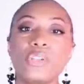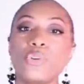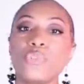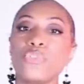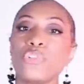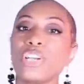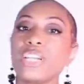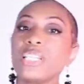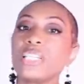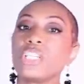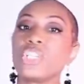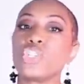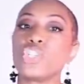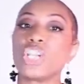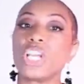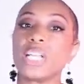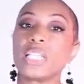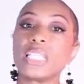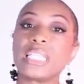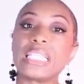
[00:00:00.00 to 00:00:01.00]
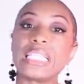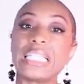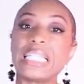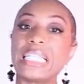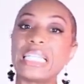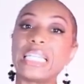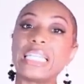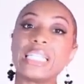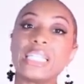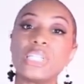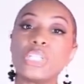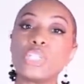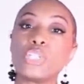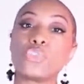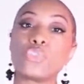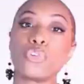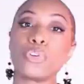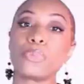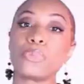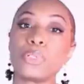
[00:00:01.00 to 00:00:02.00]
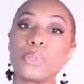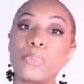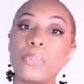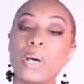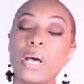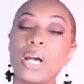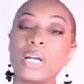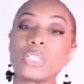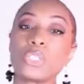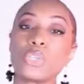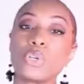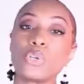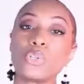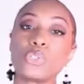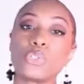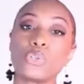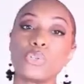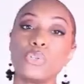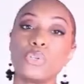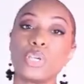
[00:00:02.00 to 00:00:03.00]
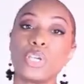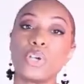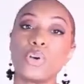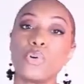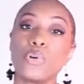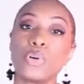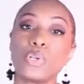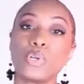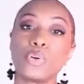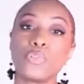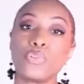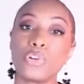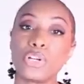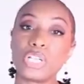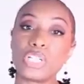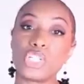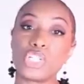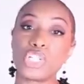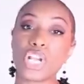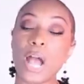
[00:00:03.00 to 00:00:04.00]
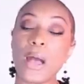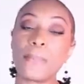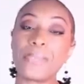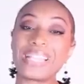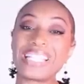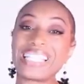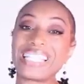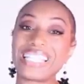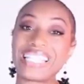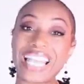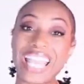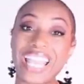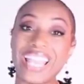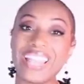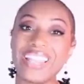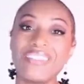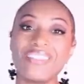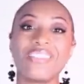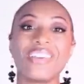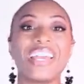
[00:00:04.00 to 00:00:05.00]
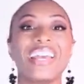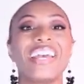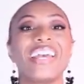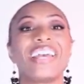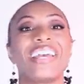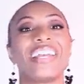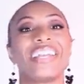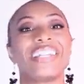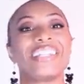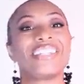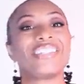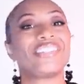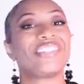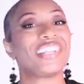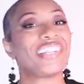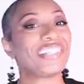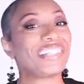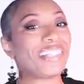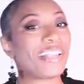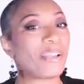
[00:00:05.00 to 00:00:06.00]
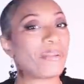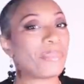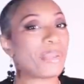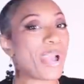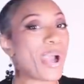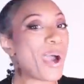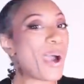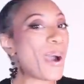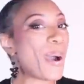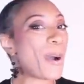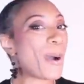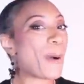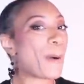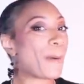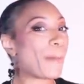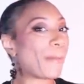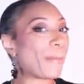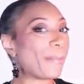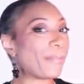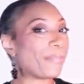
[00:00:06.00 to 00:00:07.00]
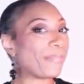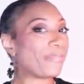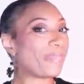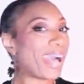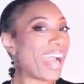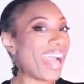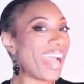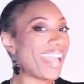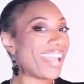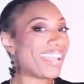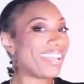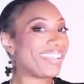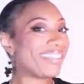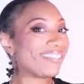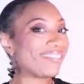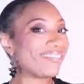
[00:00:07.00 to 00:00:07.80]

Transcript: Don't forget to check the link in the description box so you can go on over and shop and save. Until next time, y'all. Bye.